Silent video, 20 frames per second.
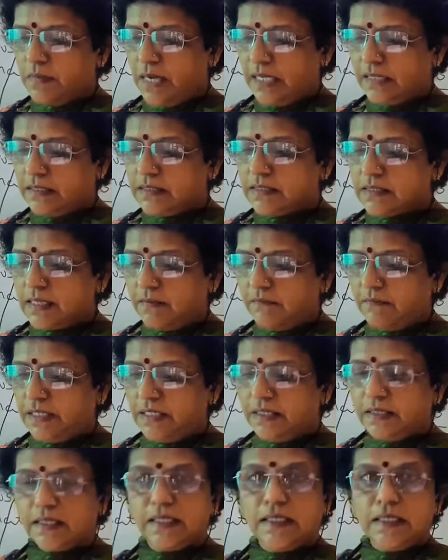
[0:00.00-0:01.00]
March
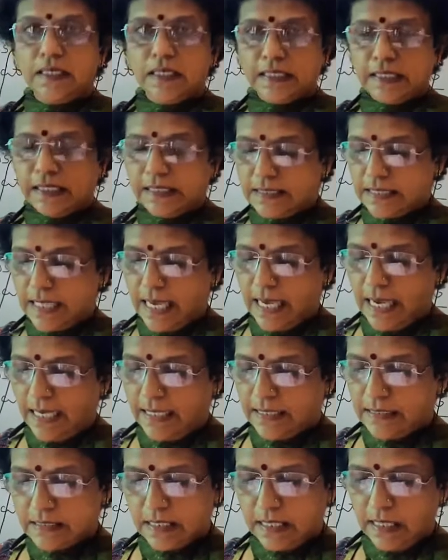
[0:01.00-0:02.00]
17 is
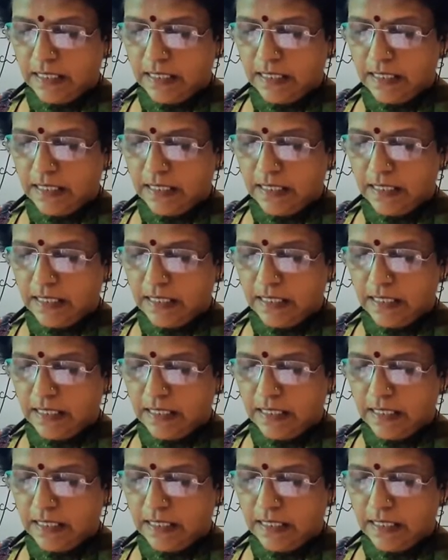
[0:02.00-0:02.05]
as